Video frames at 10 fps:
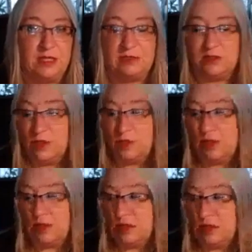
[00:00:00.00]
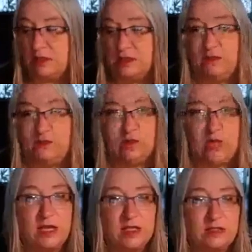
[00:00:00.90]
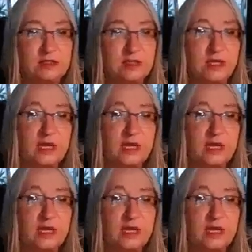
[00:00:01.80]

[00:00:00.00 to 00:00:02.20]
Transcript: as always, love you guys,